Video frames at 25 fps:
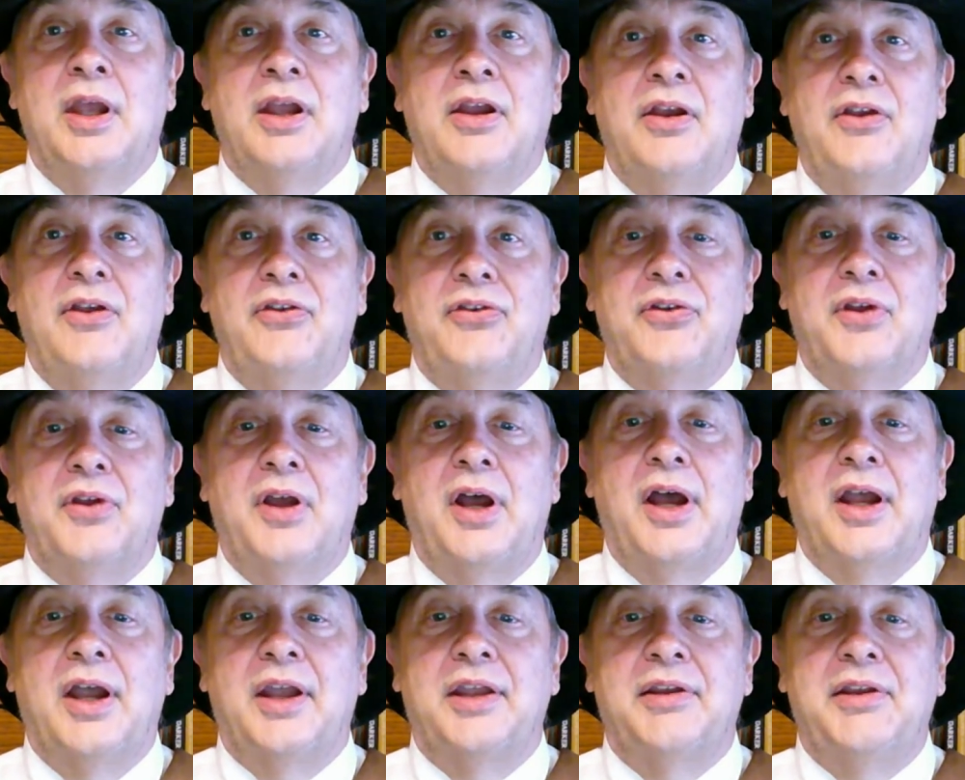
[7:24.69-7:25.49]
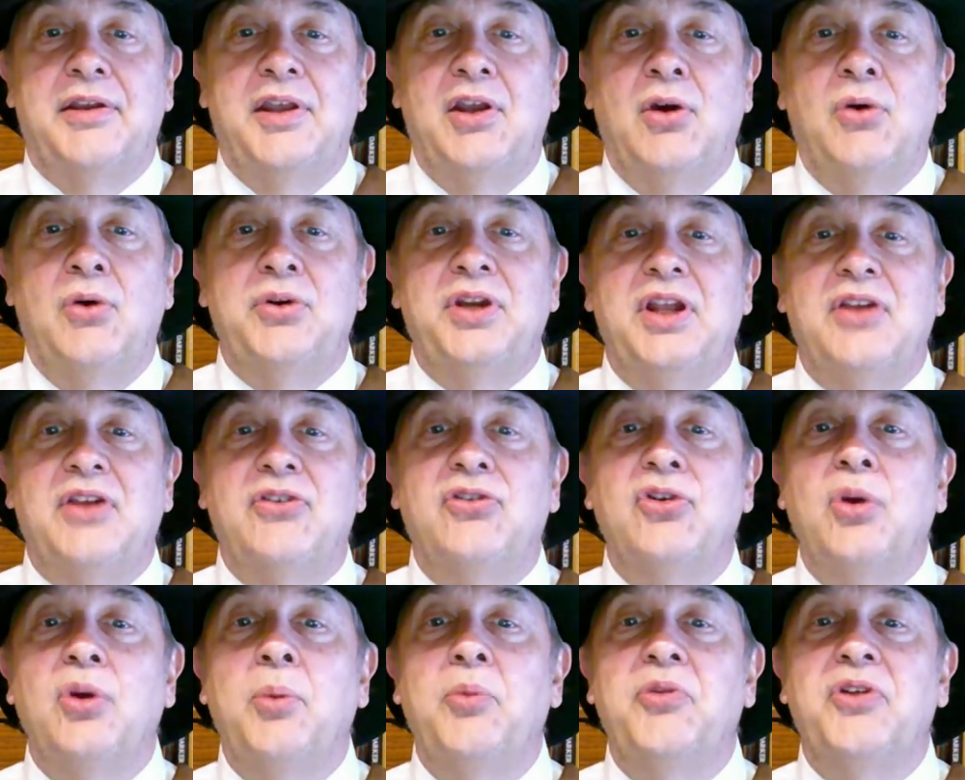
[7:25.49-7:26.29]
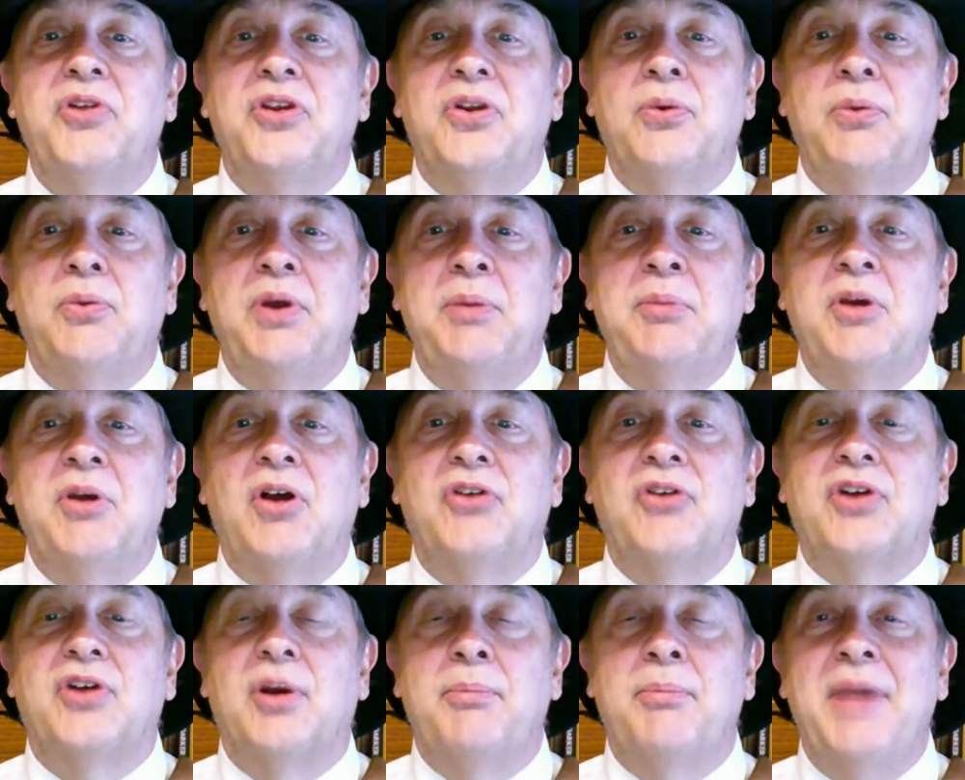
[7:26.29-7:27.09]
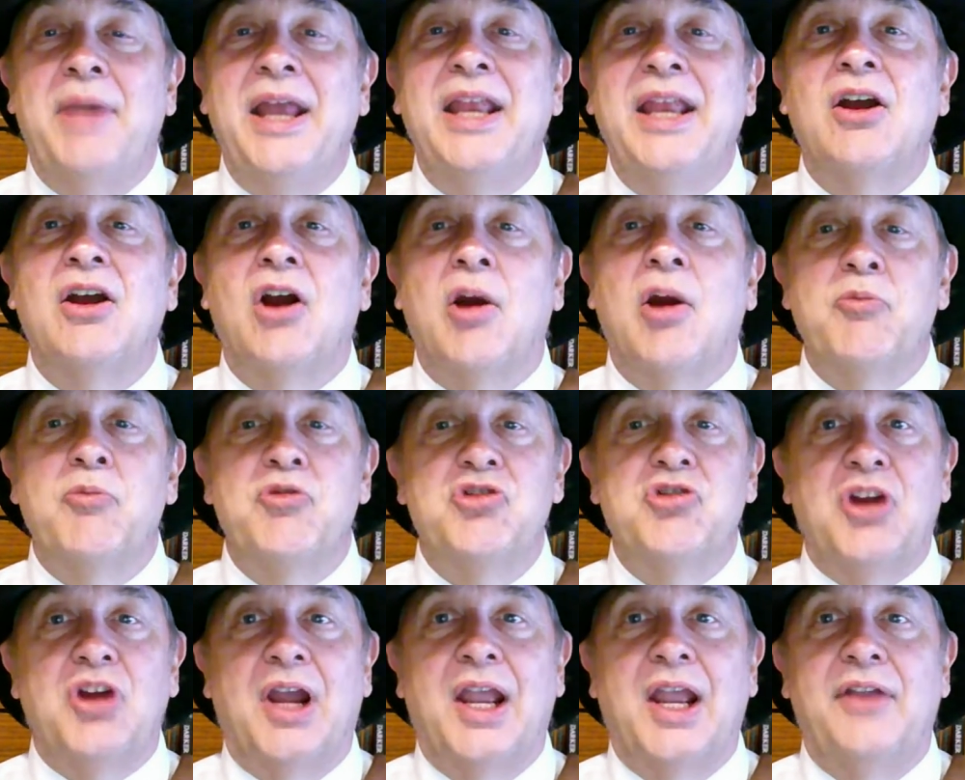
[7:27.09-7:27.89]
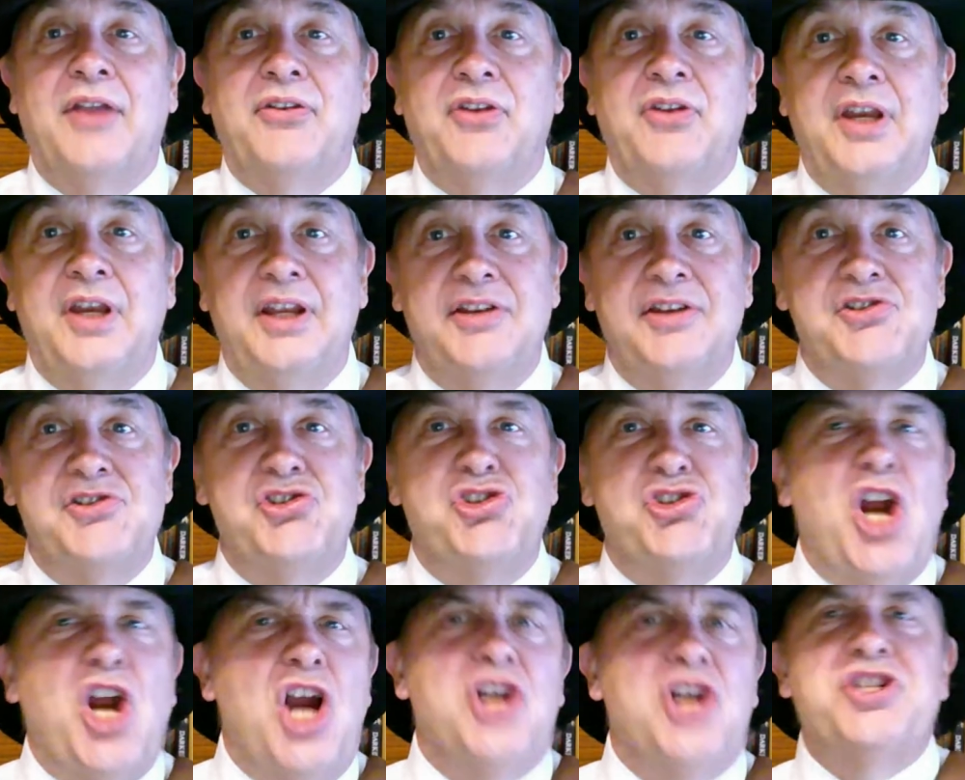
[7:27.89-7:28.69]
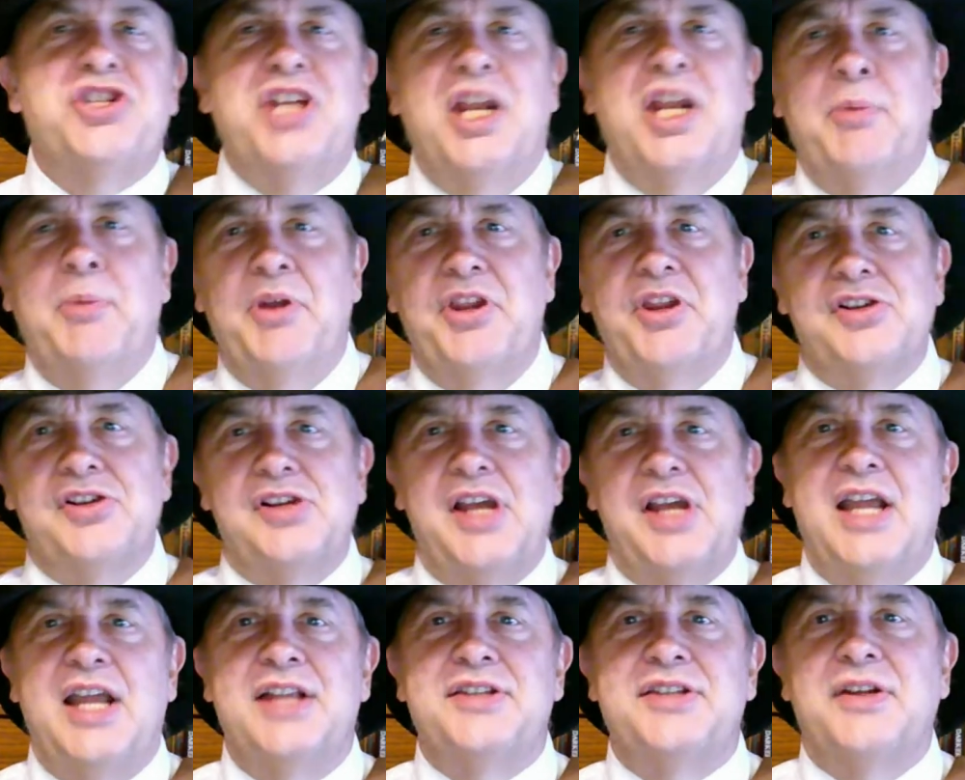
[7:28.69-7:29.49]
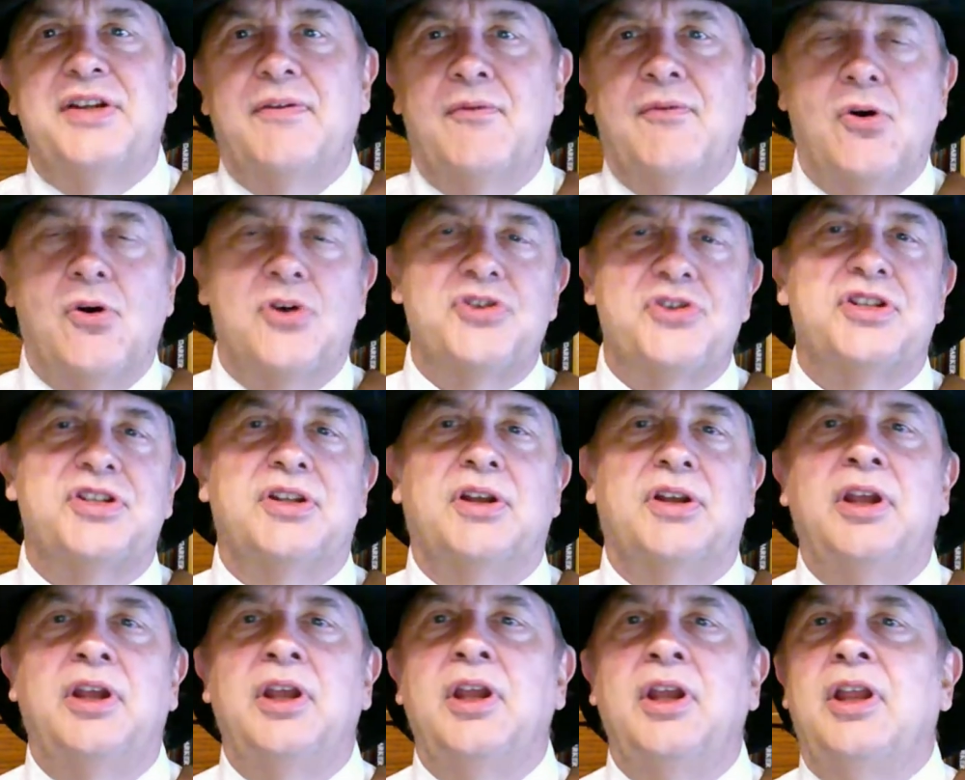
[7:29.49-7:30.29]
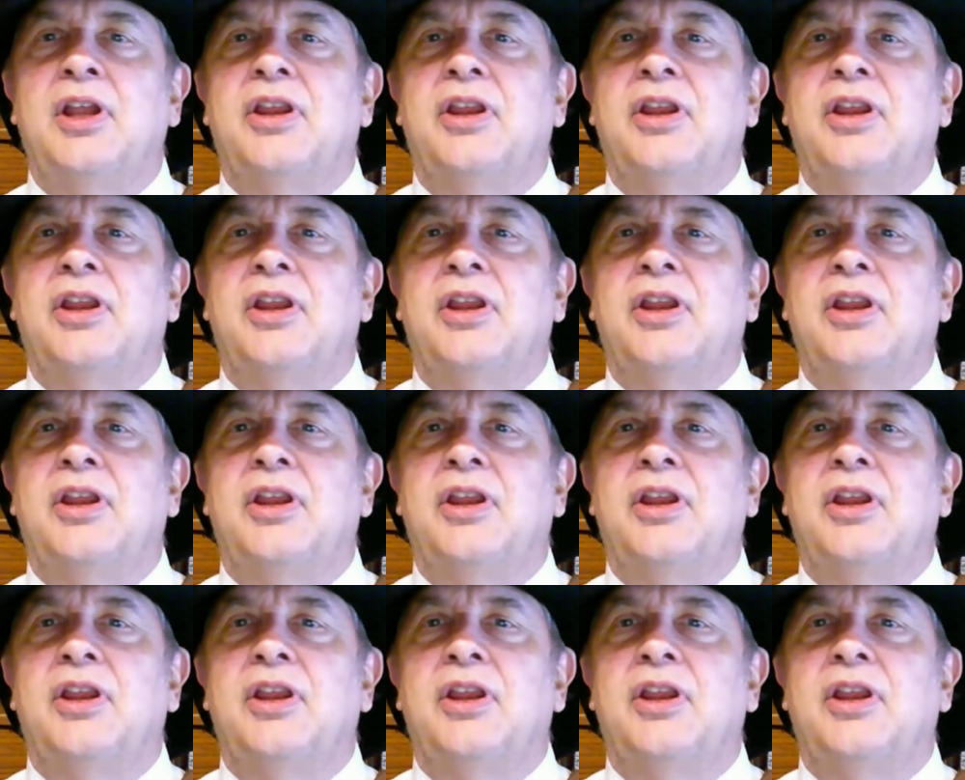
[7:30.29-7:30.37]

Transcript: because uh, Quixote assumes that the windmills are many armed giants, and he's charging at them with his lance, and of course the,